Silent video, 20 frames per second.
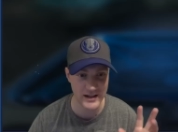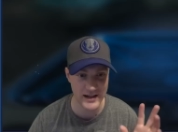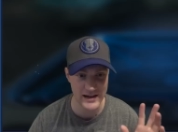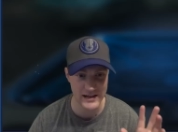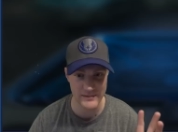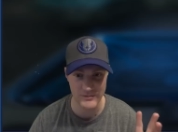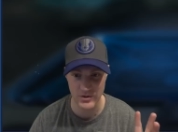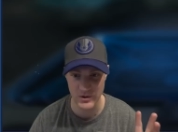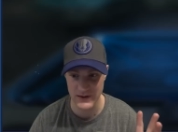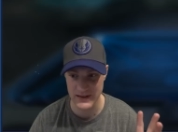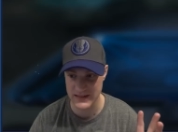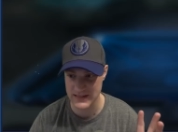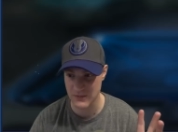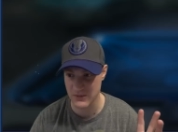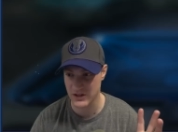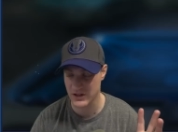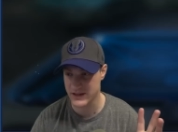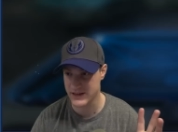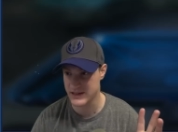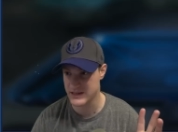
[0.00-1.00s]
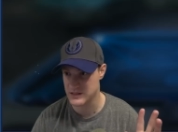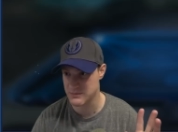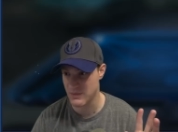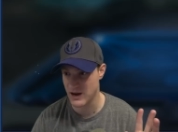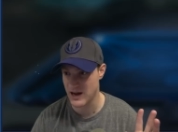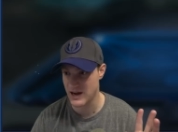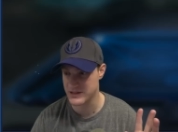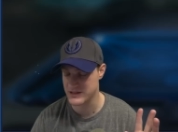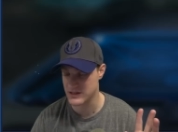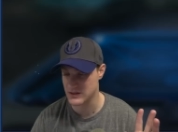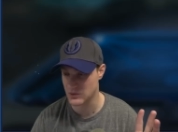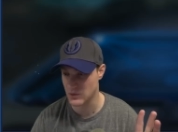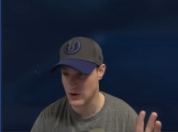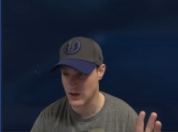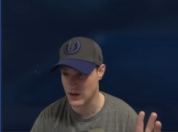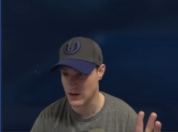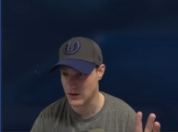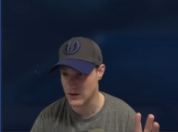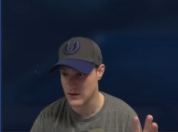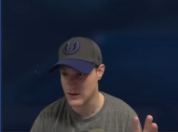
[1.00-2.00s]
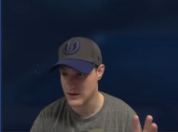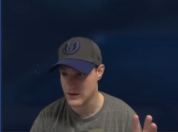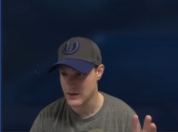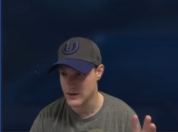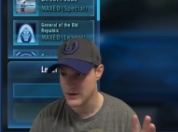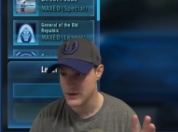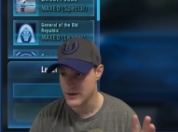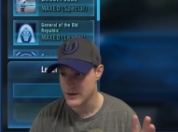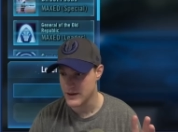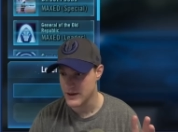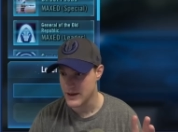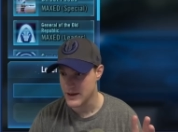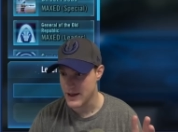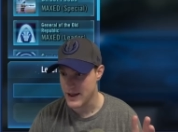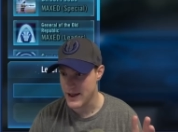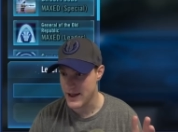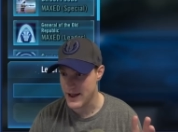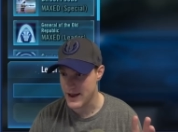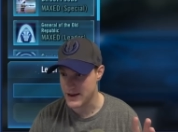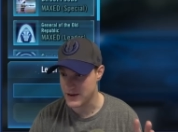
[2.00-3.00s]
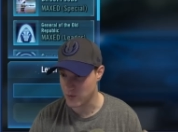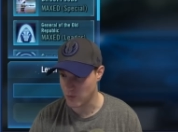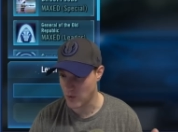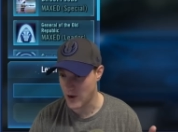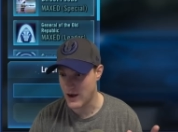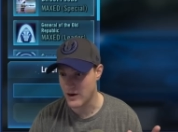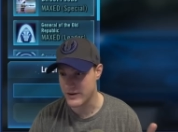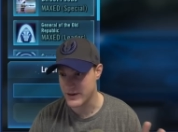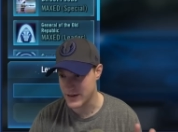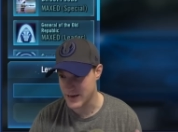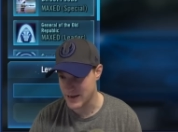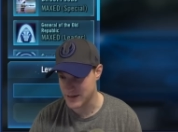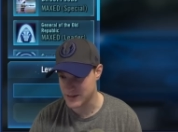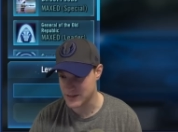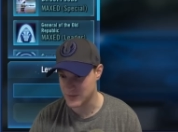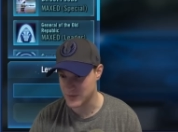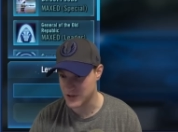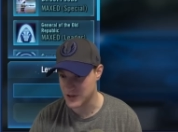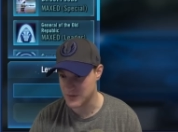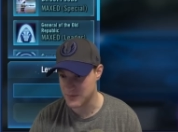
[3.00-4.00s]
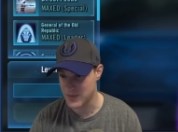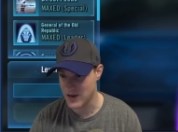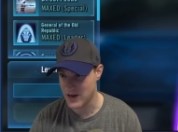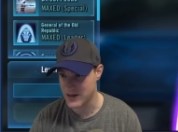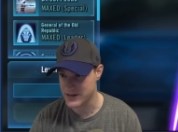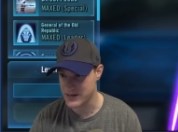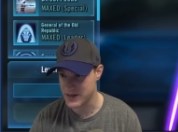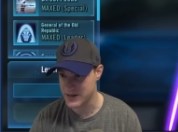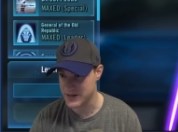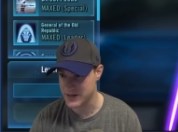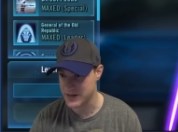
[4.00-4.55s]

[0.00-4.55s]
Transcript: to click on him quick because I'm going to look at his mods as well. And wow, he has some good mods